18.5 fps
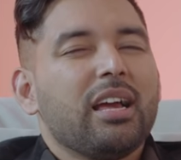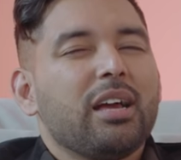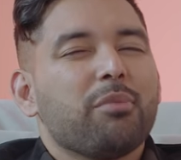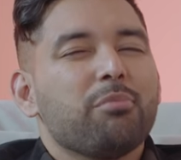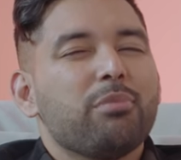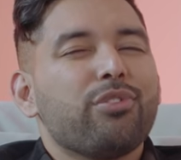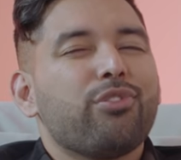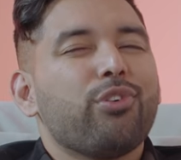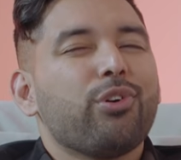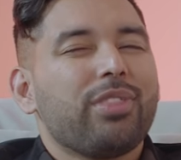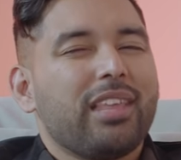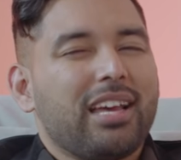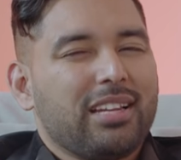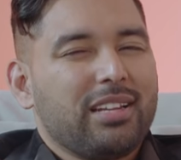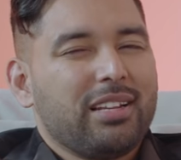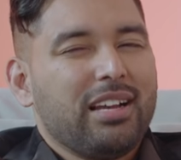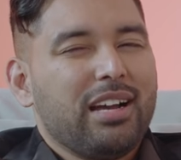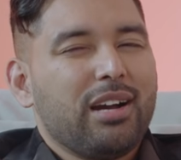Before
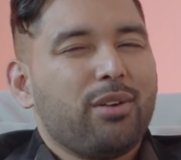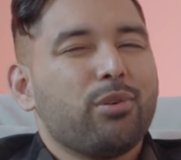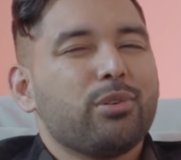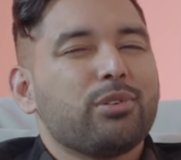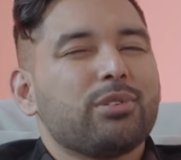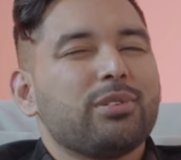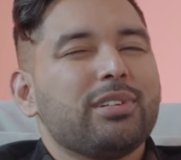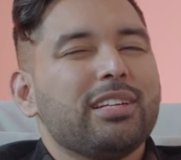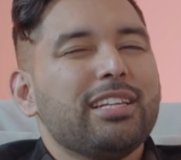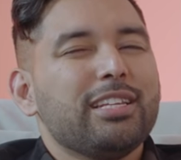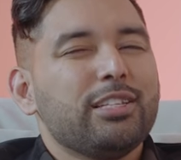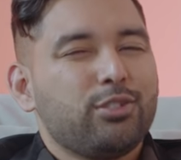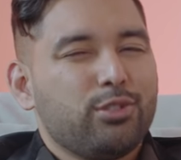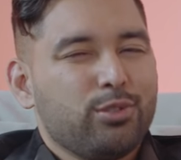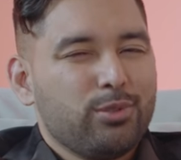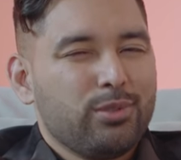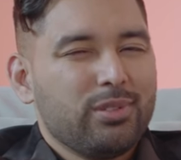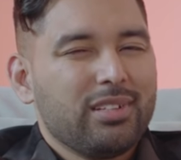that, I want to release
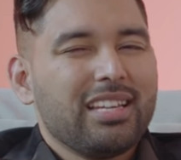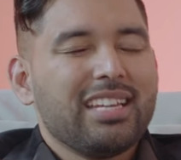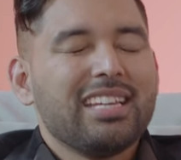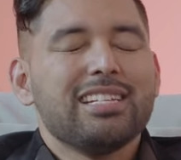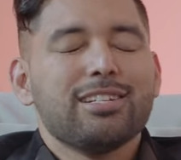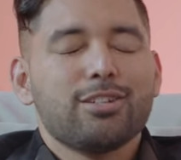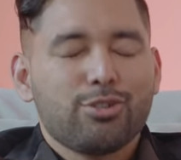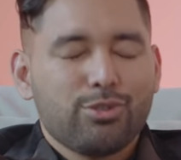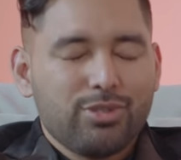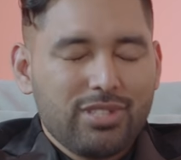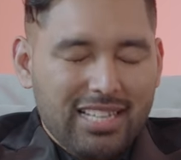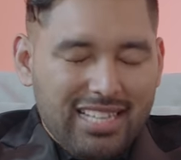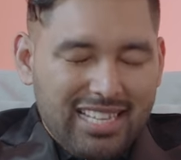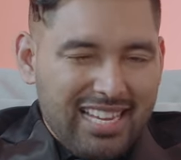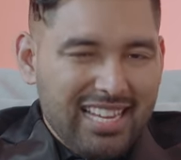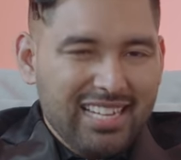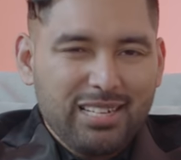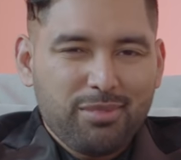you into the
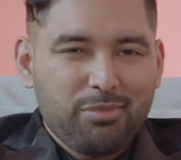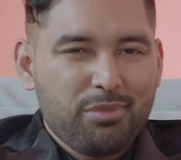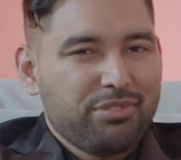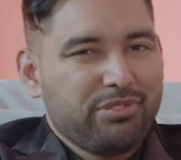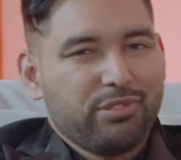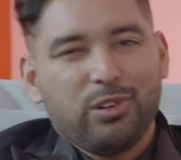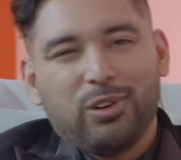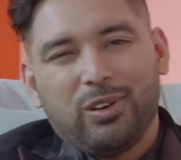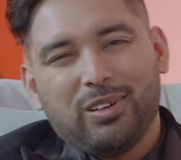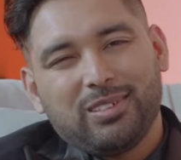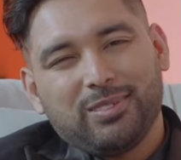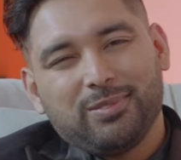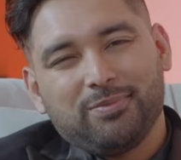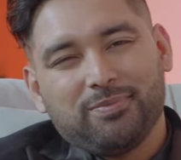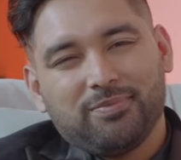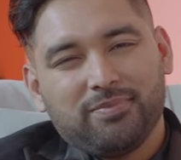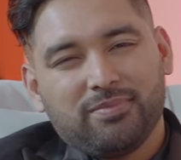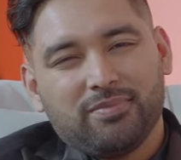kingdom of God.
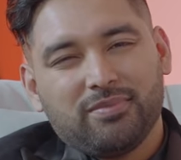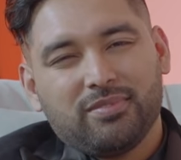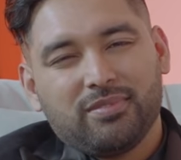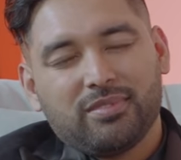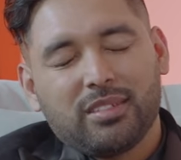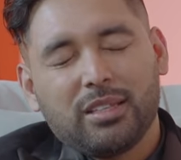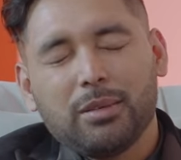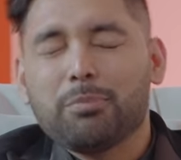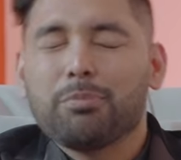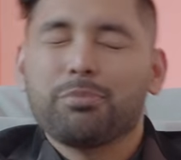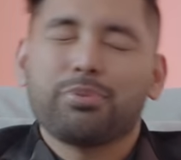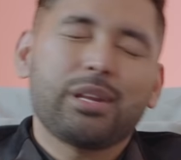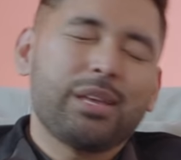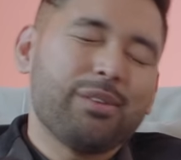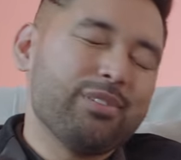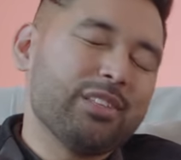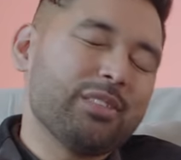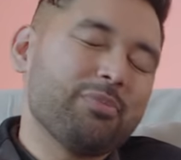
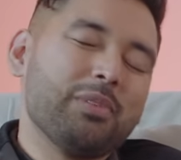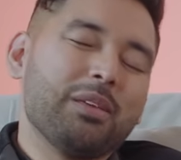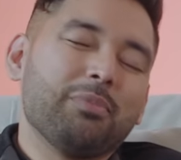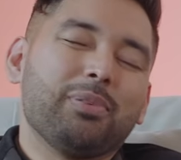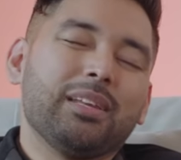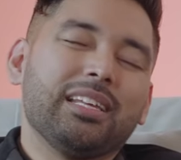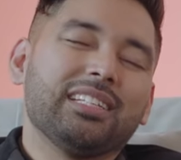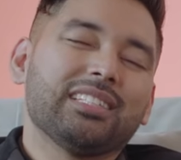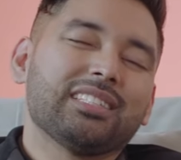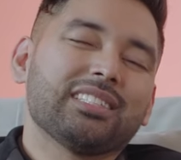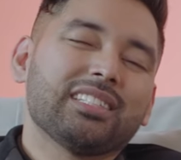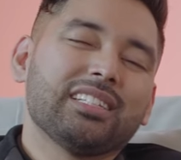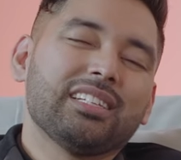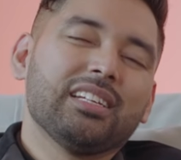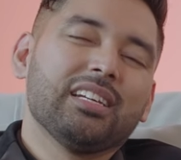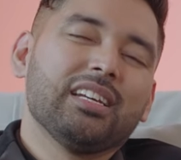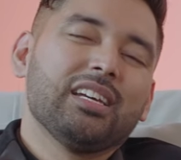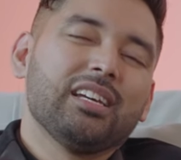Pray with me, please.
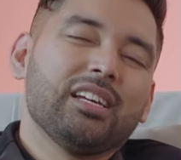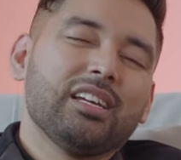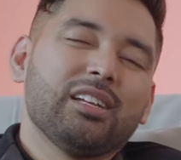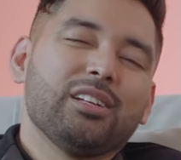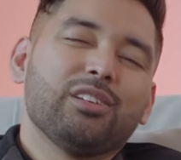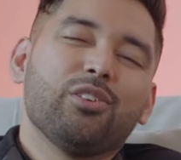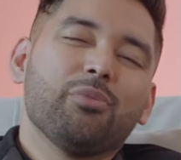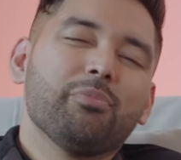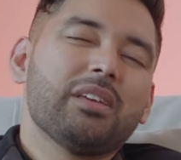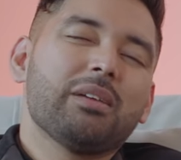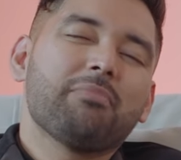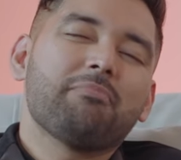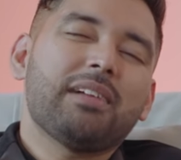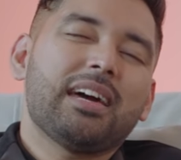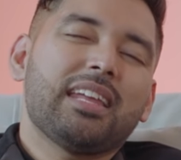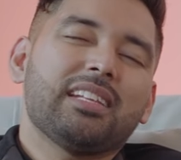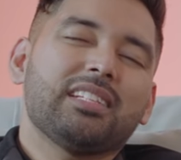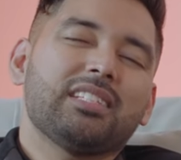Don't be
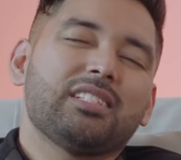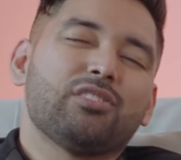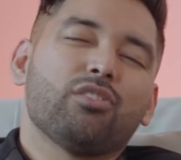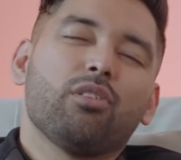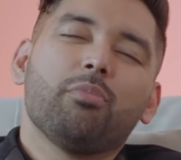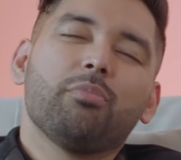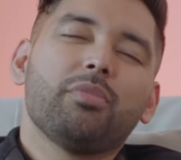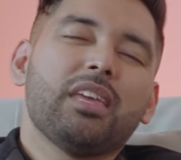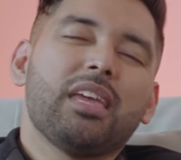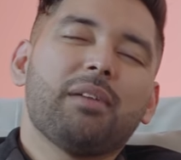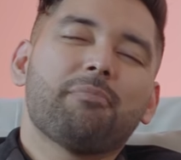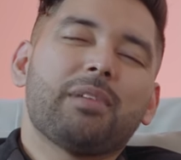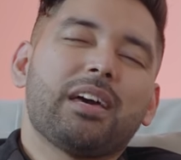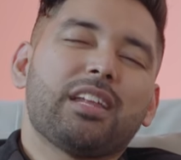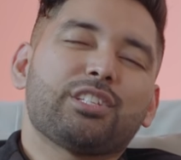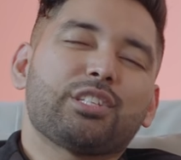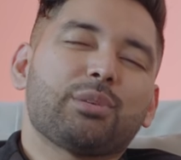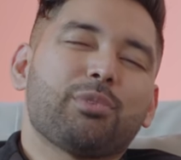embarrassed. Don't be
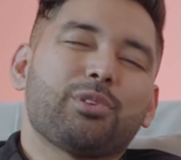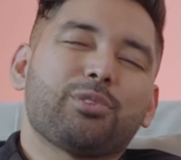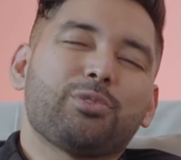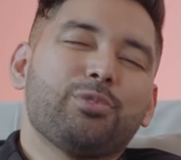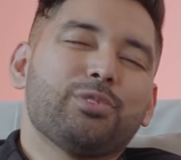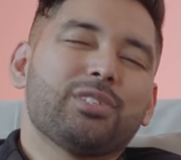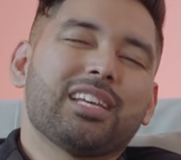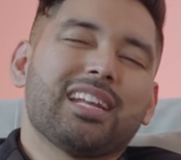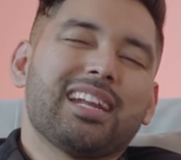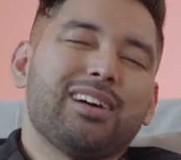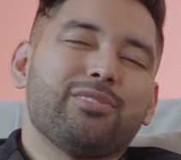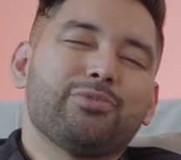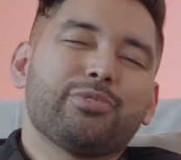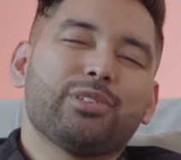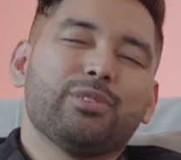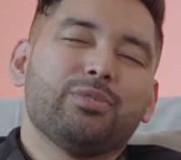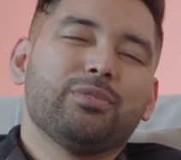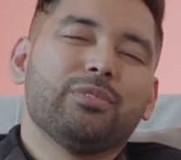embarrassed about who is
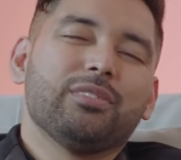around you.